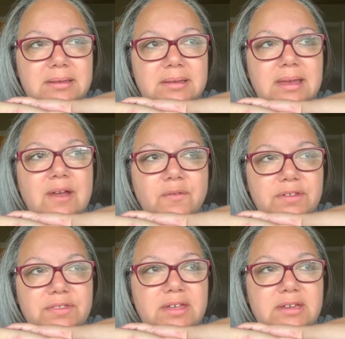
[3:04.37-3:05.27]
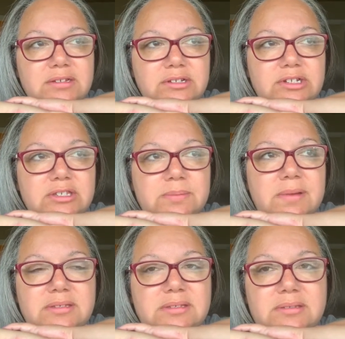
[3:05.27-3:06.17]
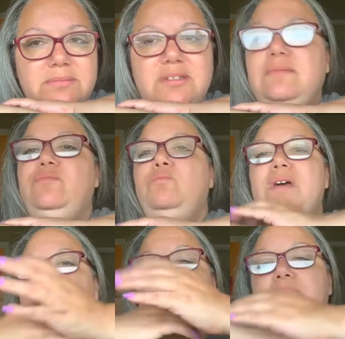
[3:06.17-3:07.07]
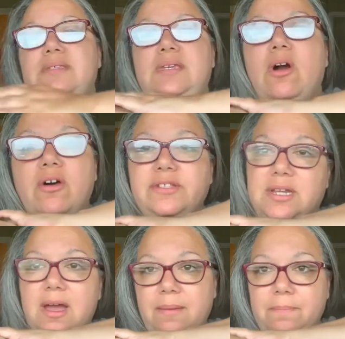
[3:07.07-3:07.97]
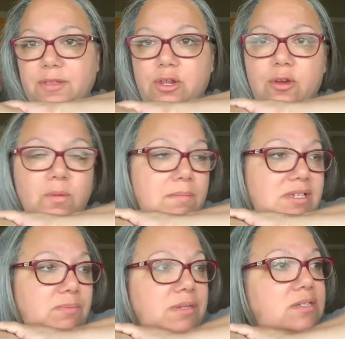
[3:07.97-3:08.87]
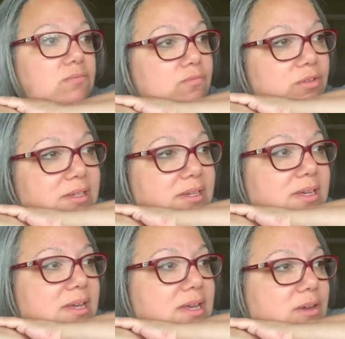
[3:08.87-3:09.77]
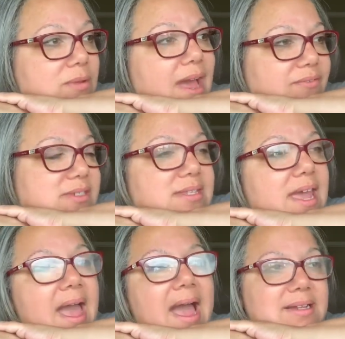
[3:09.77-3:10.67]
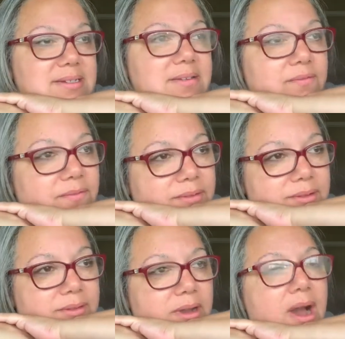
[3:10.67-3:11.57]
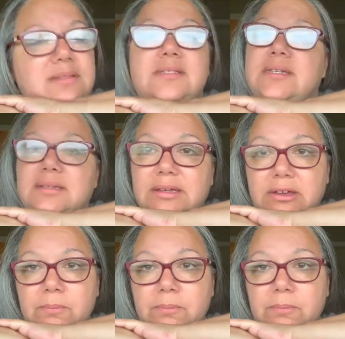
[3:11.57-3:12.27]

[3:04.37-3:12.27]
everything just must be busy all the time. We have to stay active constantly.